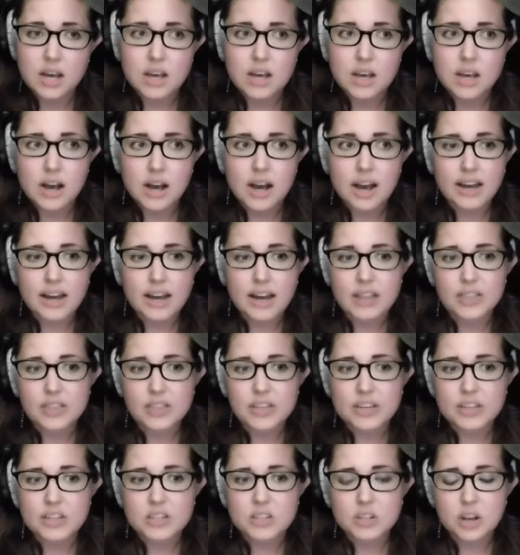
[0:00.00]
I
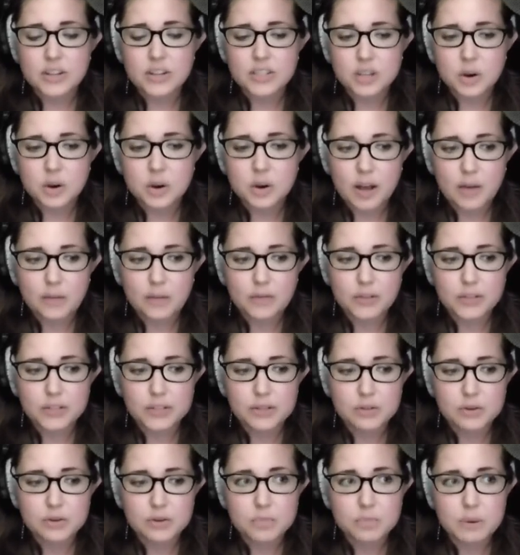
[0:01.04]
think it's also helpful
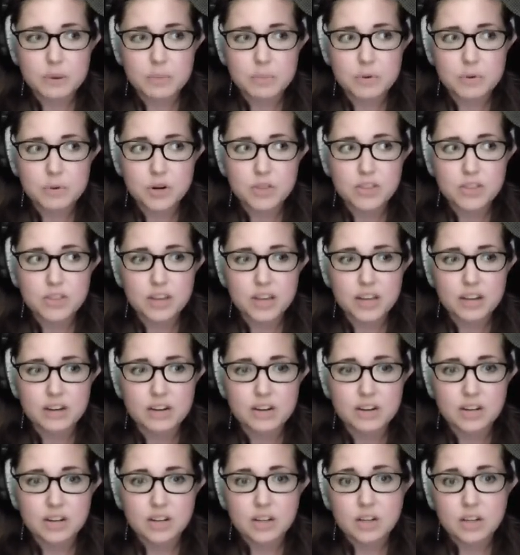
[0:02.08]
to remember that
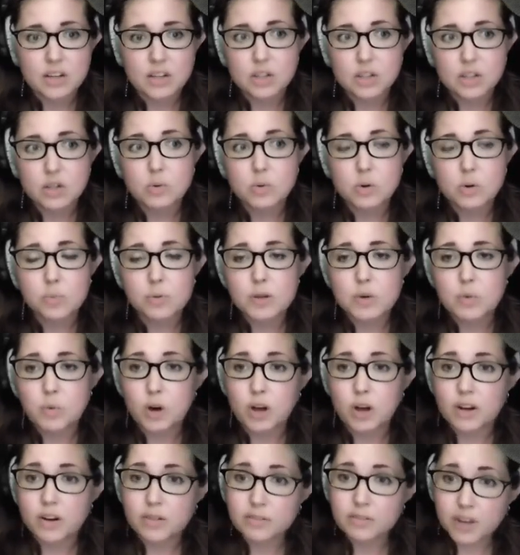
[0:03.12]
you will be
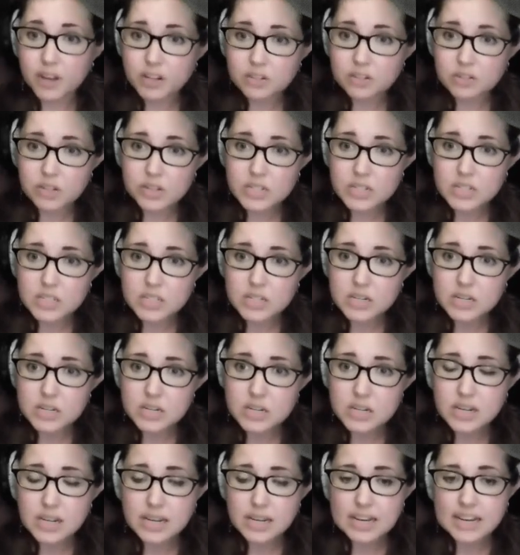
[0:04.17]
one of hundreds,
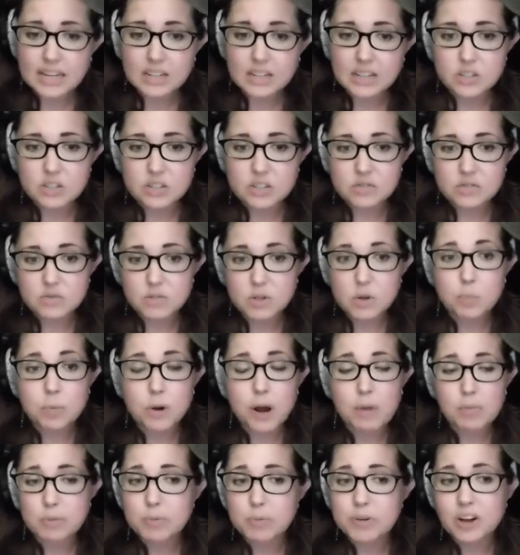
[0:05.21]
and you're
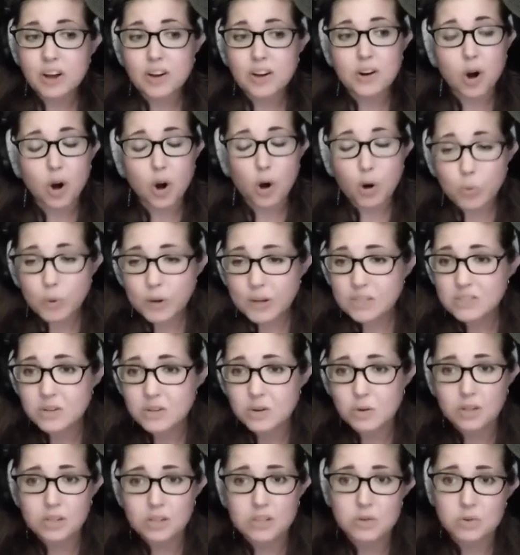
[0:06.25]
probably not always
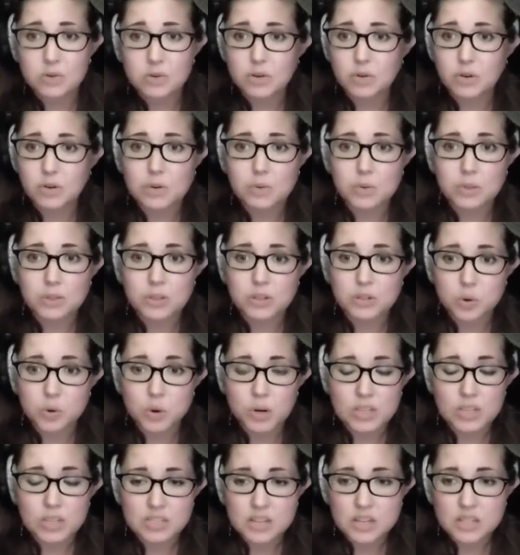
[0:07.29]
going to agree with the
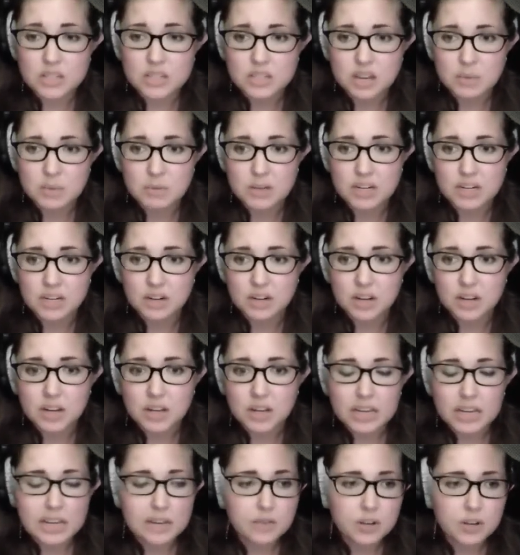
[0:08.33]
choices. I mean,
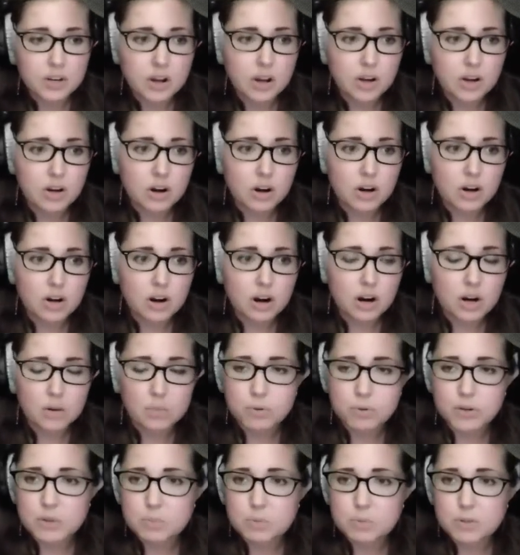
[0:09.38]
even on our
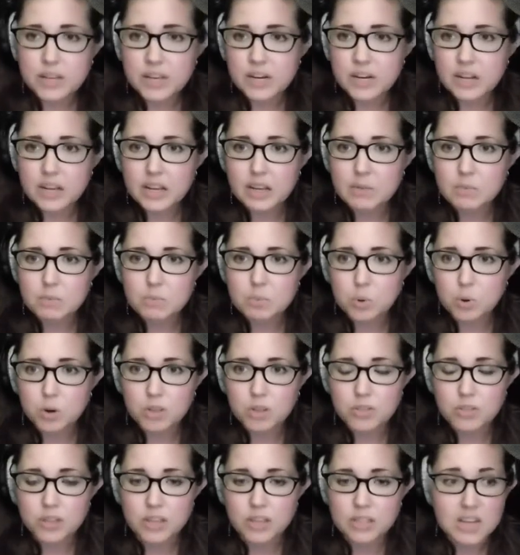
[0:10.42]
pre-planning and board
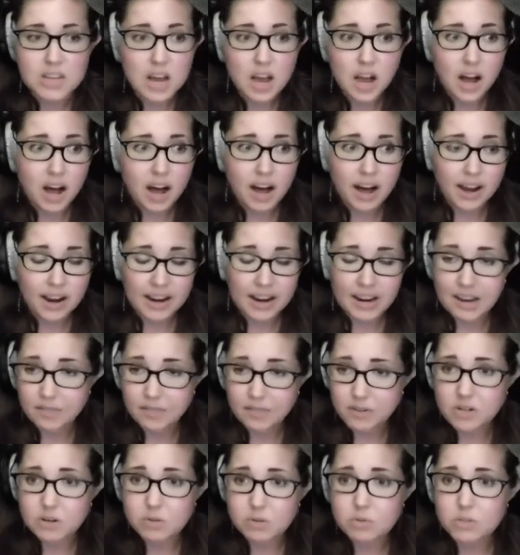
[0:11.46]
things, I
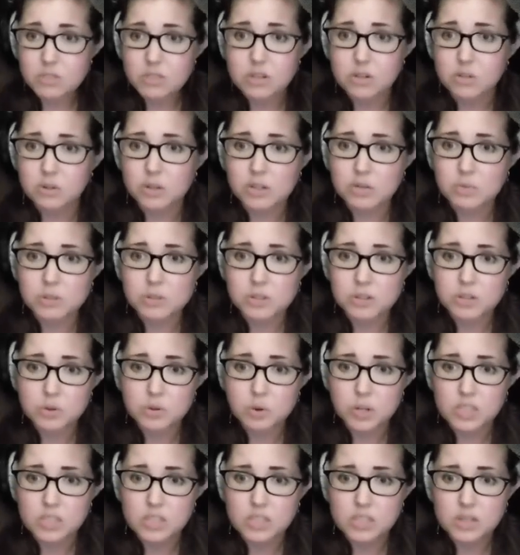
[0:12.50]
haven't always agreed with the
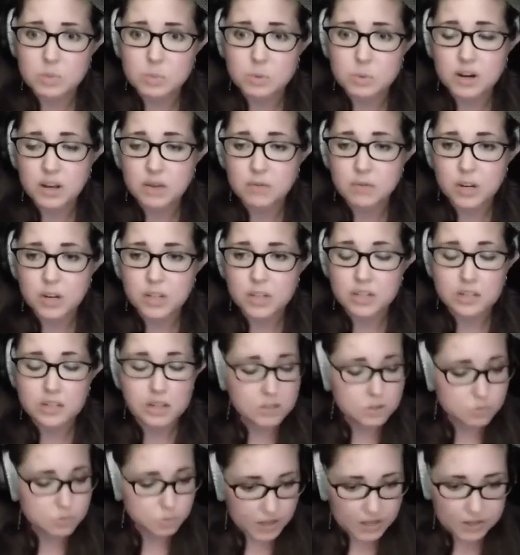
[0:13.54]
choices, but I've
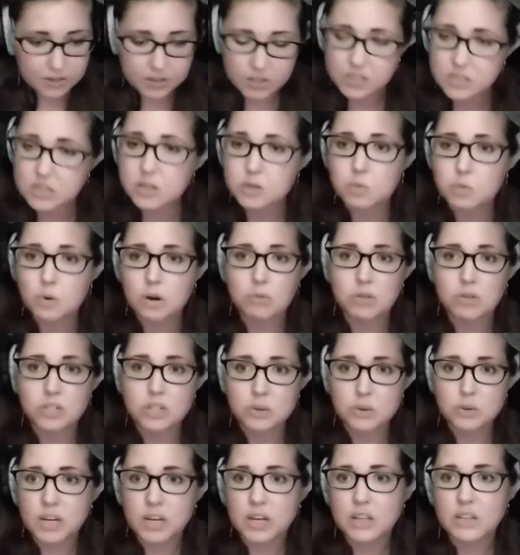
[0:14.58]
recognized, well, this is what we're doing.